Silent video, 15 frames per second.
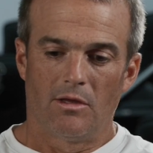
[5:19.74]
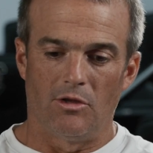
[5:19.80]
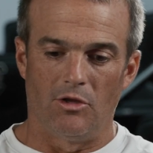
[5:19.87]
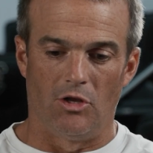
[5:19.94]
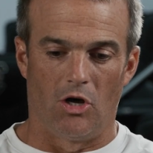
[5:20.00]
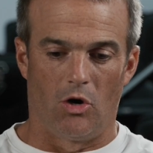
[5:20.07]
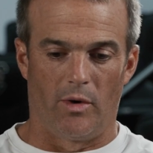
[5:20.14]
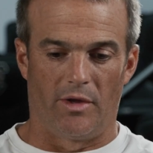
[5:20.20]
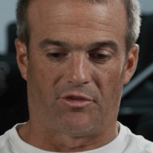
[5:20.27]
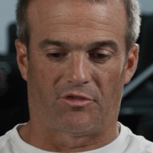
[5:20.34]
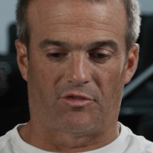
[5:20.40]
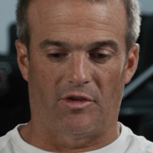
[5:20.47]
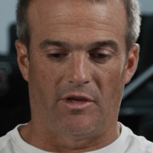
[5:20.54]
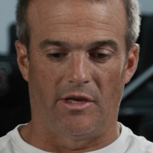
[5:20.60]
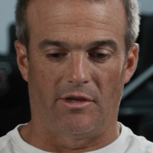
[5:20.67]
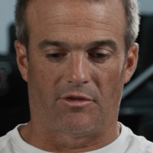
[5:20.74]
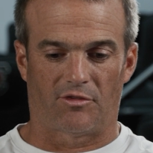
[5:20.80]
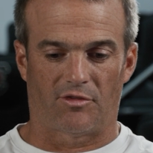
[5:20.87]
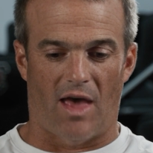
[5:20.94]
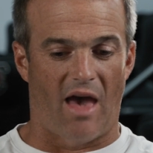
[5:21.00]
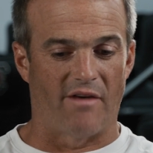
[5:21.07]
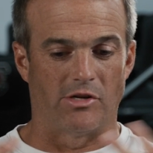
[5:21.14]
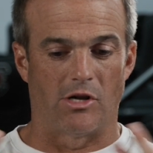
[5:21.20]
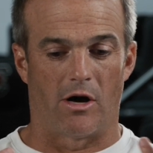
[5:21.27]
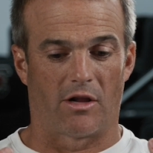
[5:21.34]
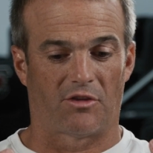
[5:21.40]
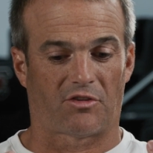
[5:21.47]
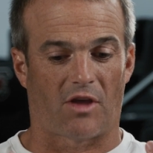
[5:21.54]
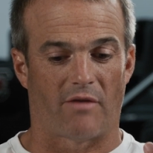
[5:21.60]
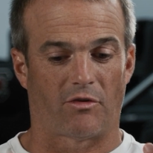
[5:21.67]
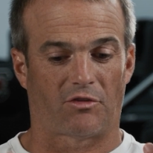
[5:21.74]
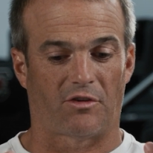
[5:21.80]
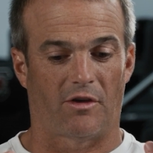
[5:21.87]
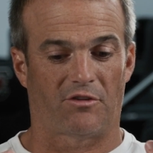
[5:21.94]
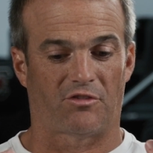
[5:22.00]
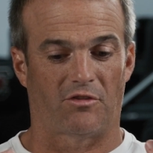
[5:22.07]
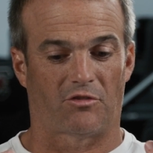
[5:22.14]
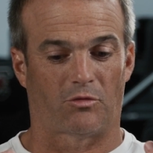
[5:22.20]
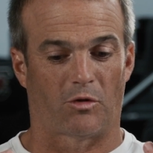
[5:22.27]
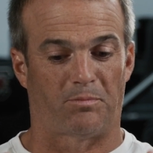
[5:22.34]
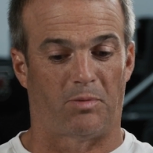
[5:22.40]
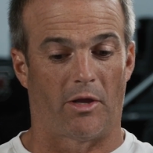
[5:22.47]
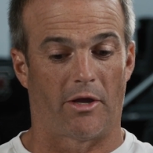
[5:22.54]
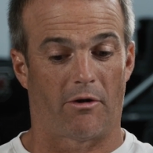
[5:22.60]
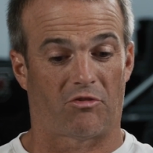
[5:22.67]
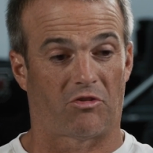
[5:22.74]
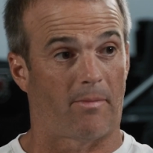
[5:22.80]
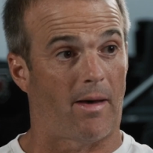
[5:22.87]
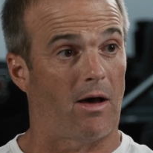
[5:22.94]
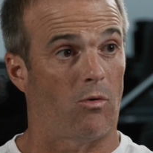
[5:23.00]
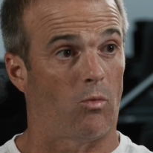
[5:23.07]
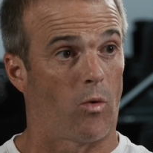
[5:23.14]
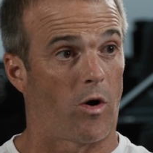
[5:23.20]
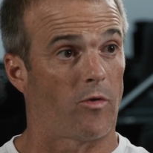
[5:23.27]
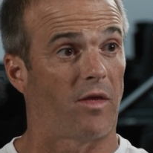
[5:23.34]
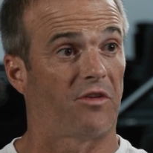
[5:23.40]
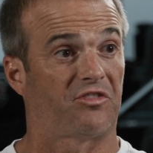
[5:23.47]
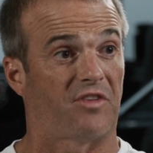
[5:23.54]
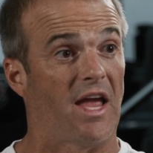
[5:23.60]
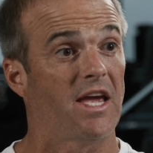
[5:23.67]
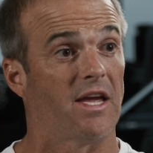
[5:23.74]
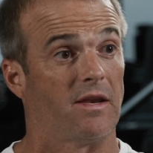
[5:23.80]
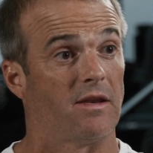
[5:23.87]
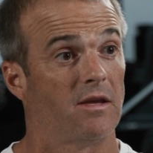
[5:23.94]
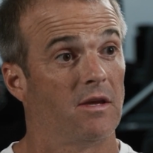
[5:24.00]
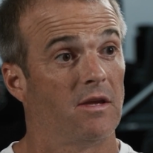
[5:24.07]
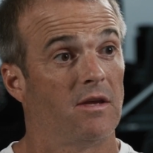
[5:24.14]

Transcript: It's having honest conversations with players about where they stand.